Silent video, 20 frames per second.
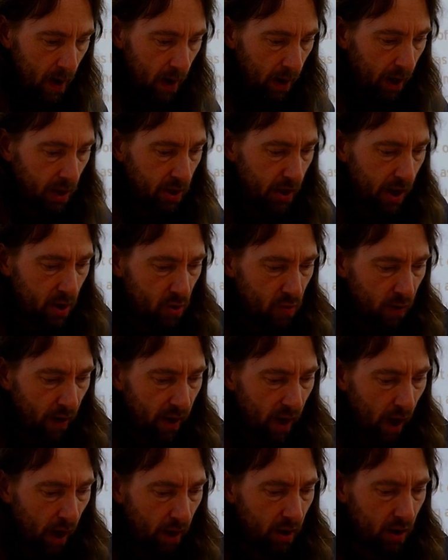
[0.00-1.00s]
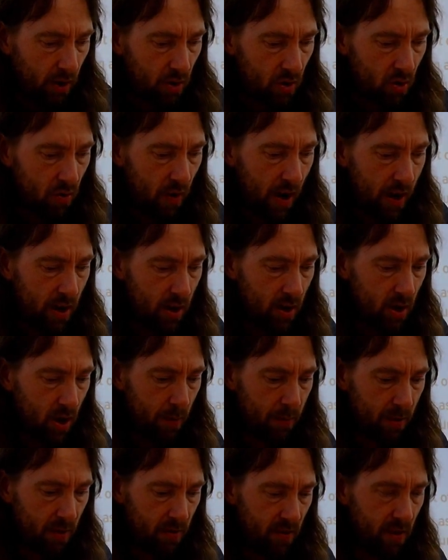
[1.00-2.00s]
Containers running unconstrained in
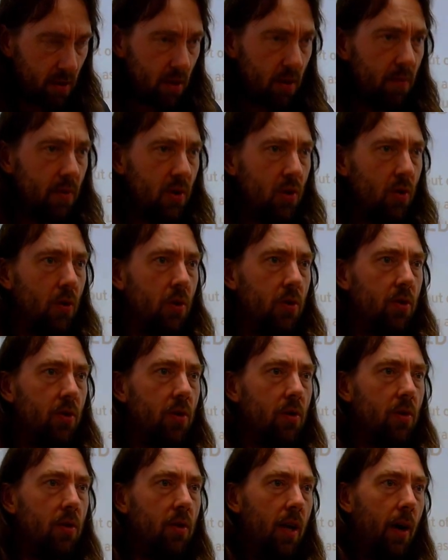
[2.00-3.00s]
terms of system resources.